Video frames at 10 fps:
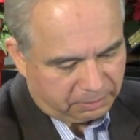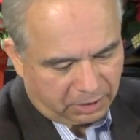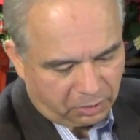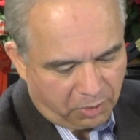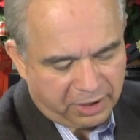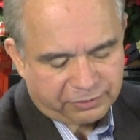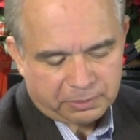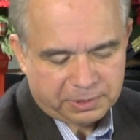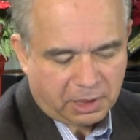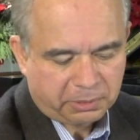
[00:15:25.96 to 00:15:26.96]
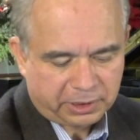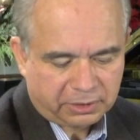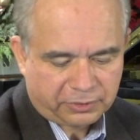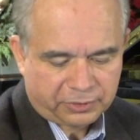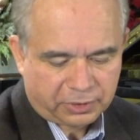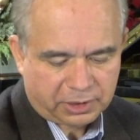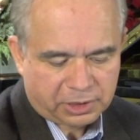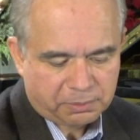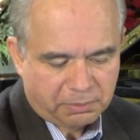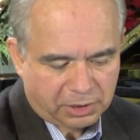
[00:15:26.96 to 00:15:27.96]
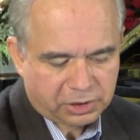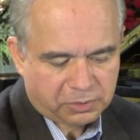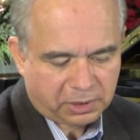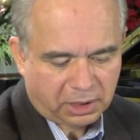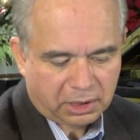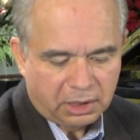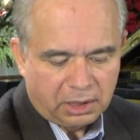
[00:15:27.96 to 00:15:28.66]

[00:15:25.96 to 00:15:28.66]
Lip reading: away from doubling the third as much as we can,